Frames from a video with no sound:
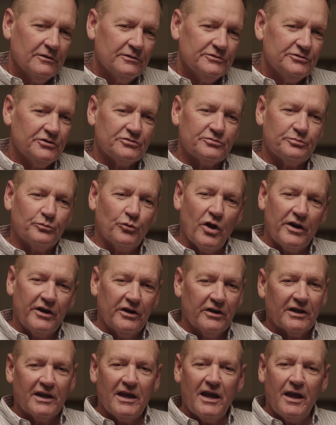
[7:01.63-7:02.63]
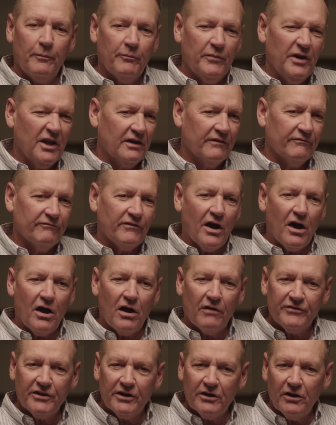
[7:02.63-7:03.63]
just running the game, being
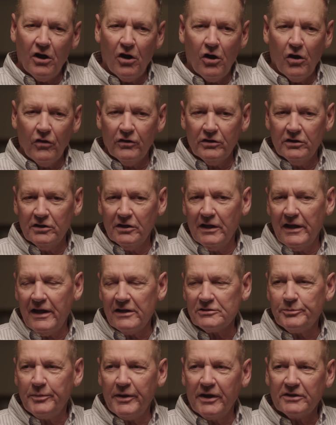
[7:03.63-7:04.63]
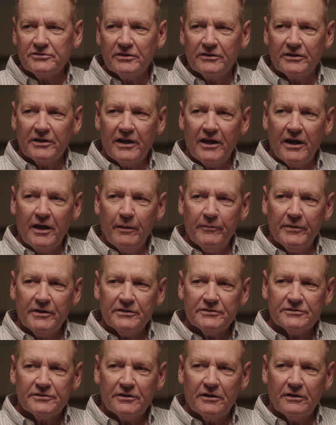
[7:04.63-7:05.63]
involved in all the little aspects of the game
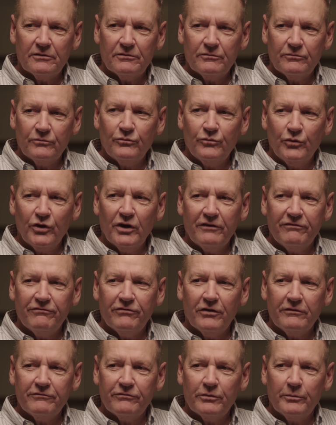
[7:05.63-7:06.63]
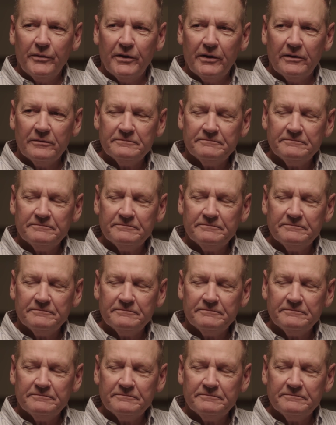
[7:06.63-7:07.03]
is really fun for me.